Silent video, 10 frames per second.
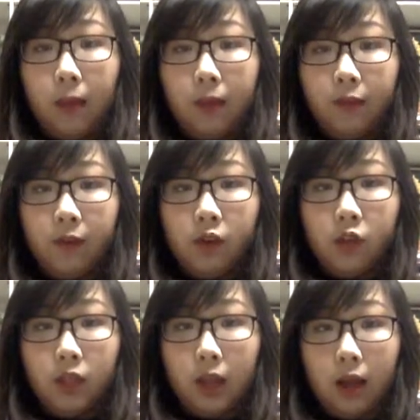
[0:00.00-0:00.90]
My
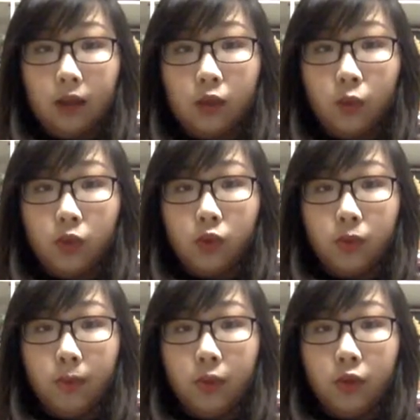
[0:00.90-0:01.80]
first task was to
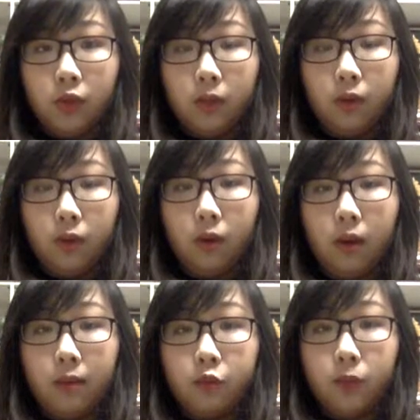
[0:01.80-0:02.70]
build a
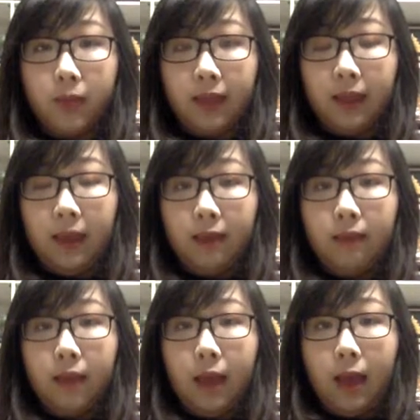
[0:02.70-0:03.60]
program to
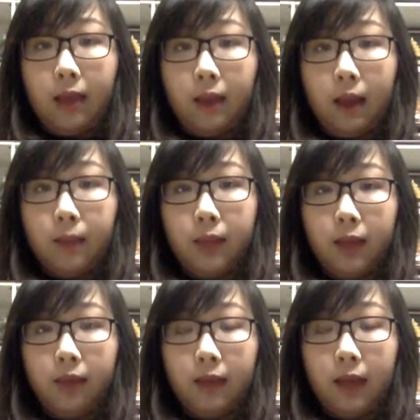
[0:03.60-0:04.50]
maintain and
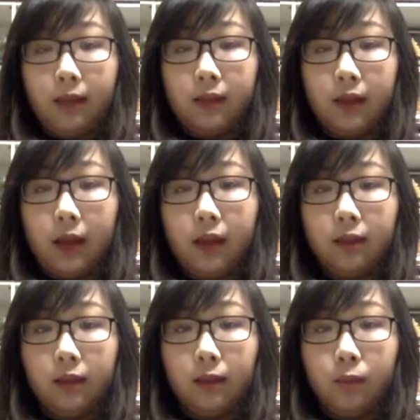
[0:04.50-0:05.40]
update the underlying
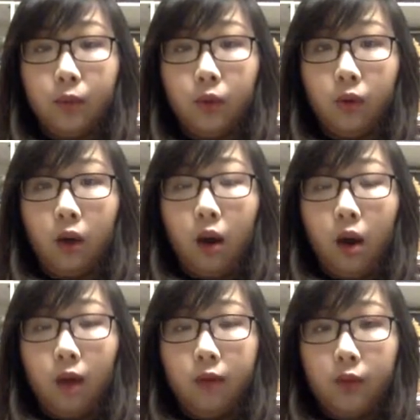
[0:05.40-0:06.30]
data pool
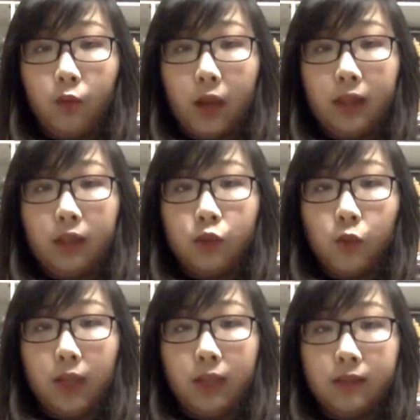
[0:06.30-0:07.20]
of the credit
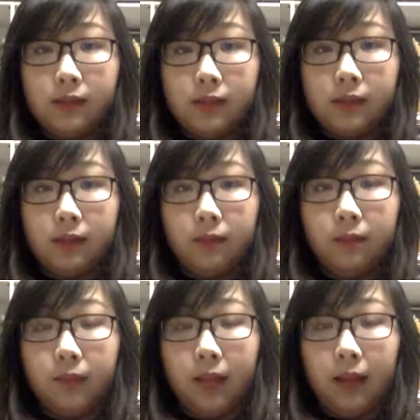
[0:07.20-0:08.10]
rating
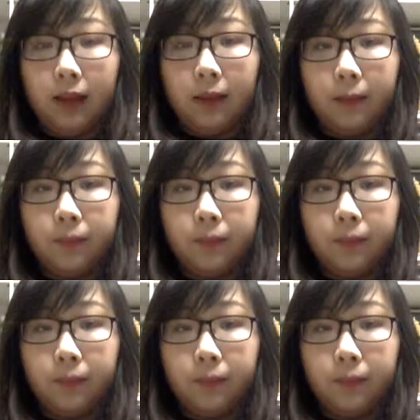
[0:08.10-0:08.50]
system daily.